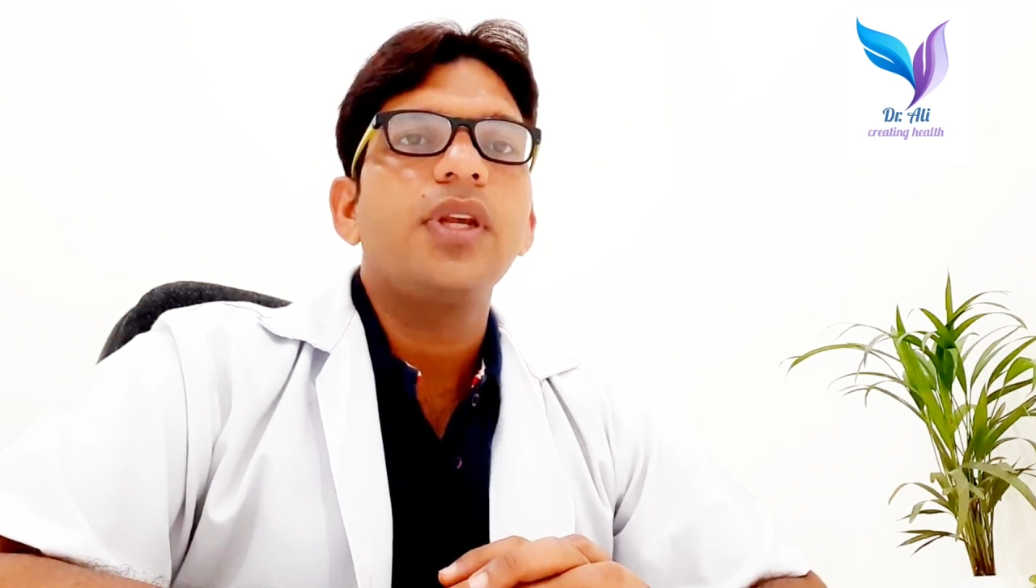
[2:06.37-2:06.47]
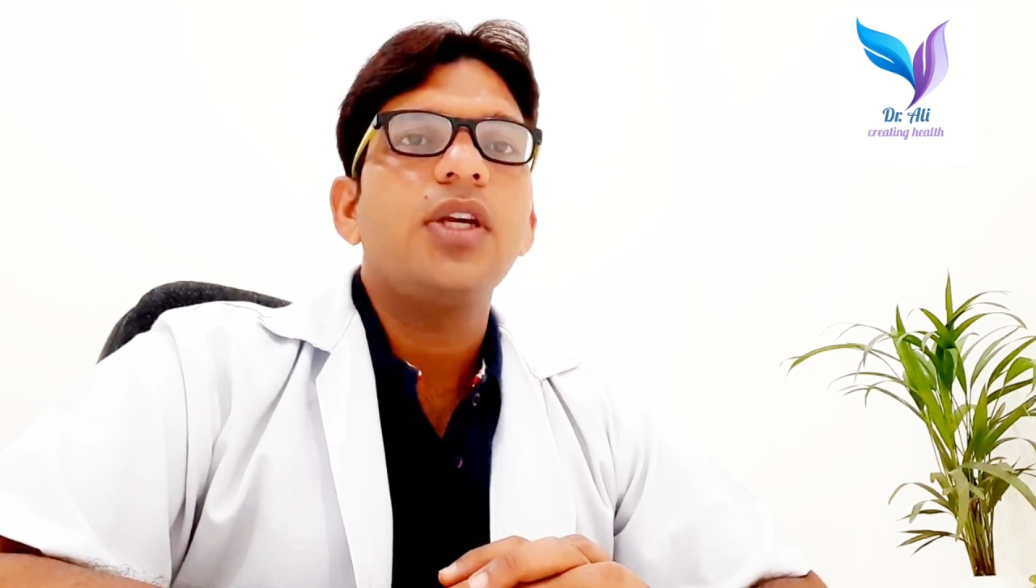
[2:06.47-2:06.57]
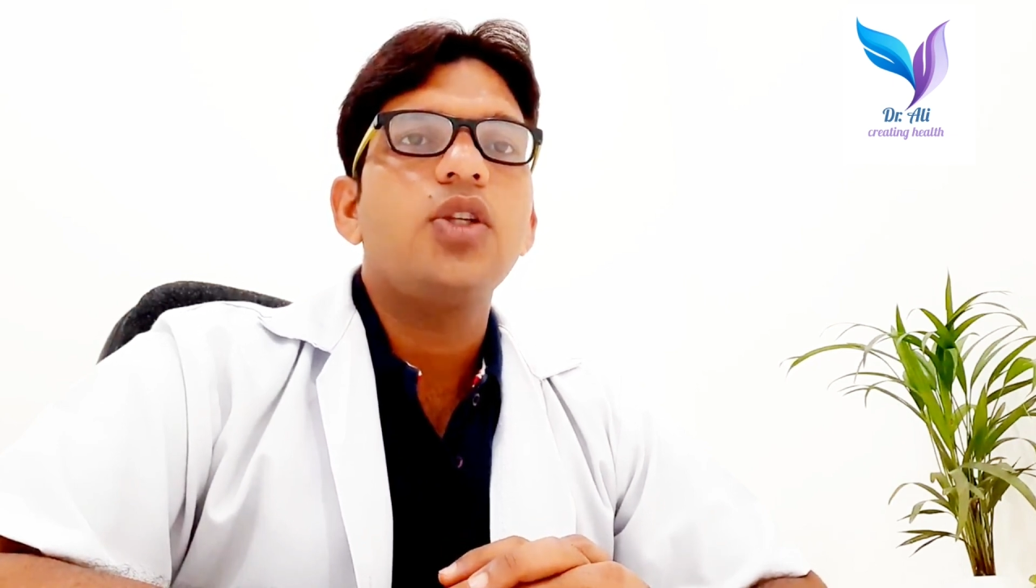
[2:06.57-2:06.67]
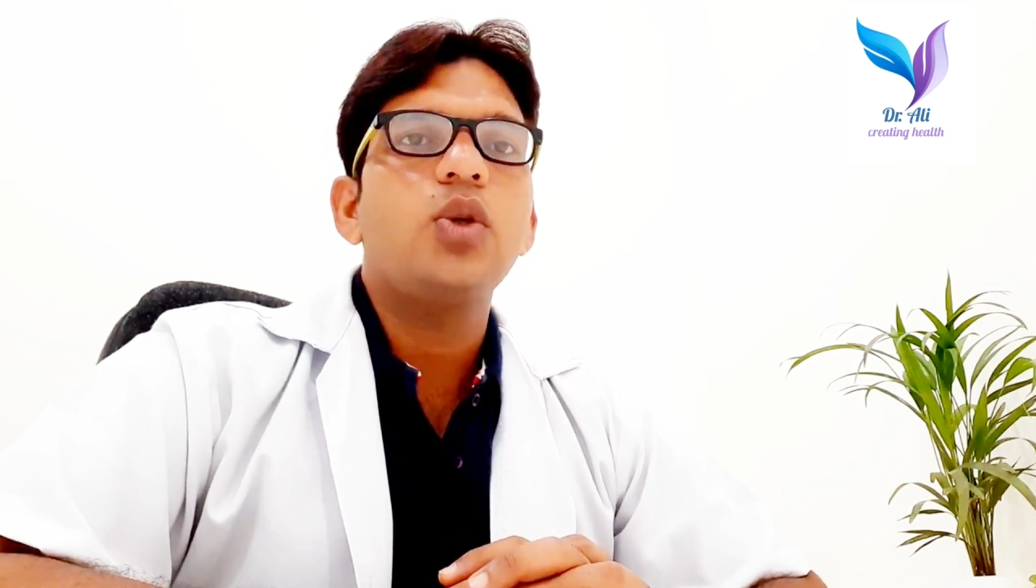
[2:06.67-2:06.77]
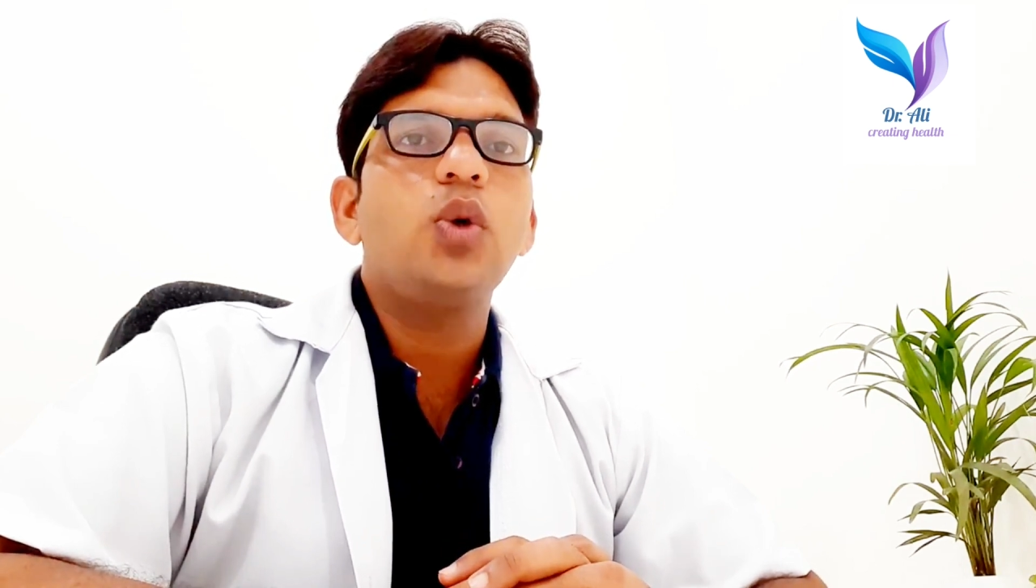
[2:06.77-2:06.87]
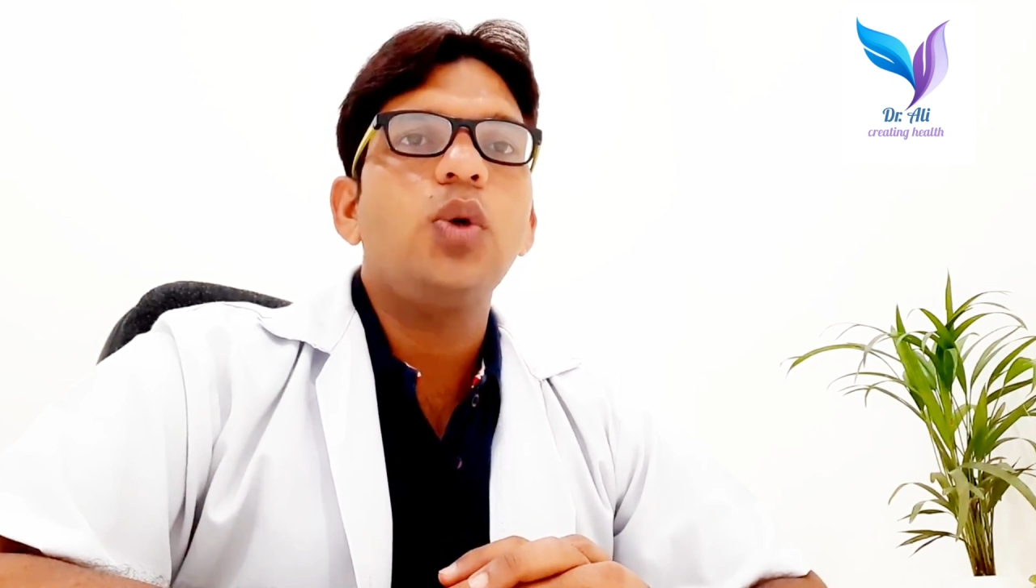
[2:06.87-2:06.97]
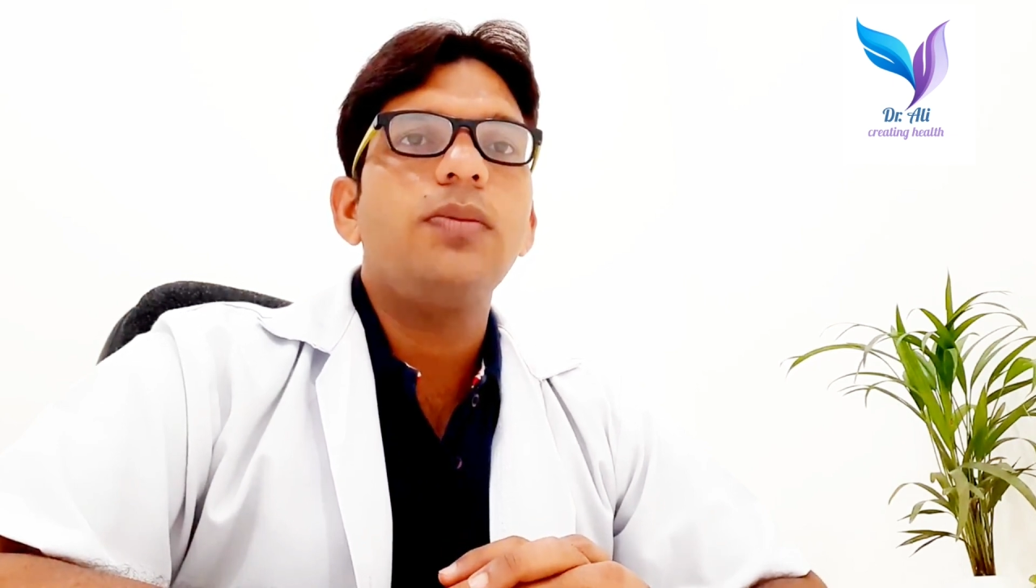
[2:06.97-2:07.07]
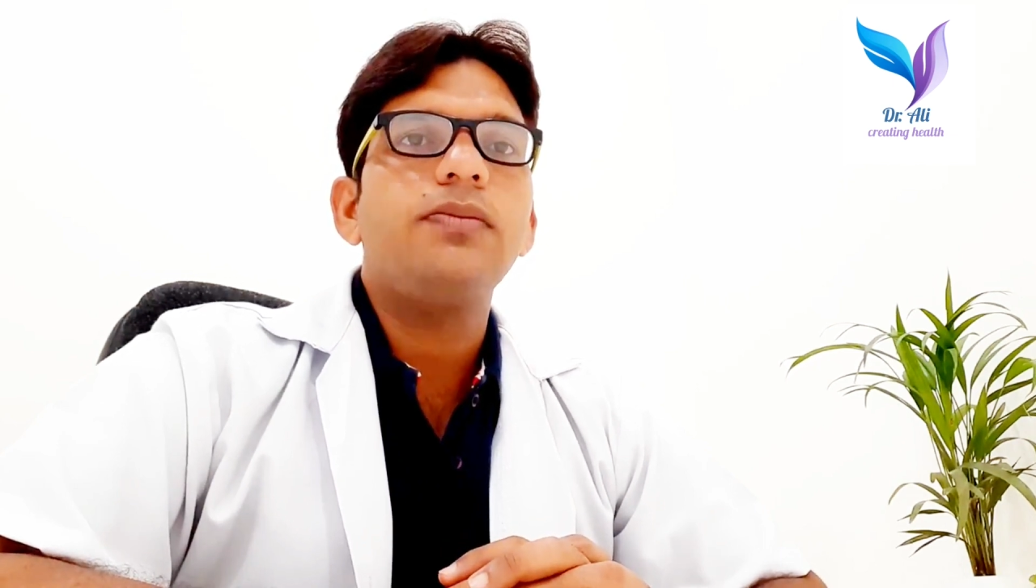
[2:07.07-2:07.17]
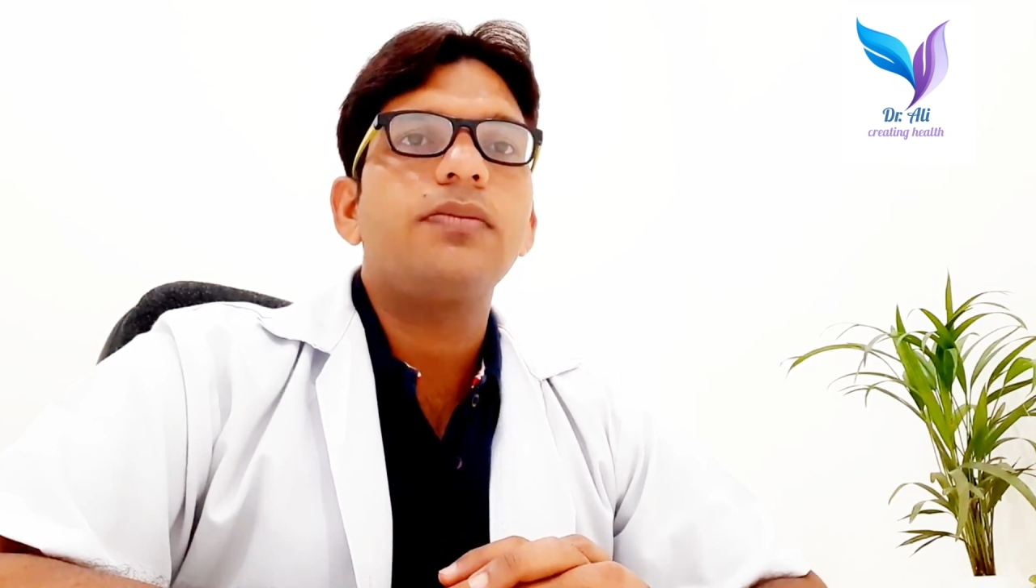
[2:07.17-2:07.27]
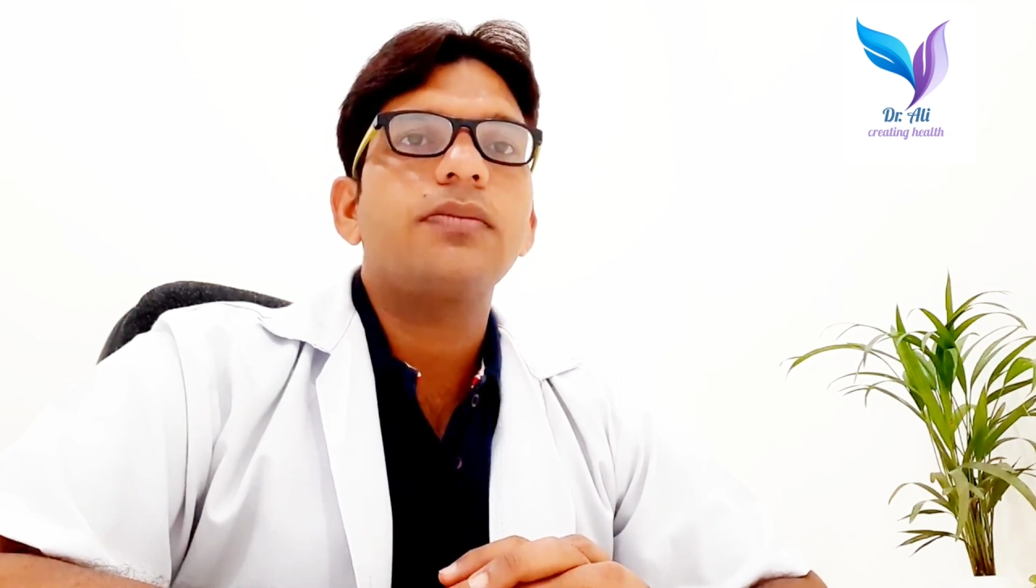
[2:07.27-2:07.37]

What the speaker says: So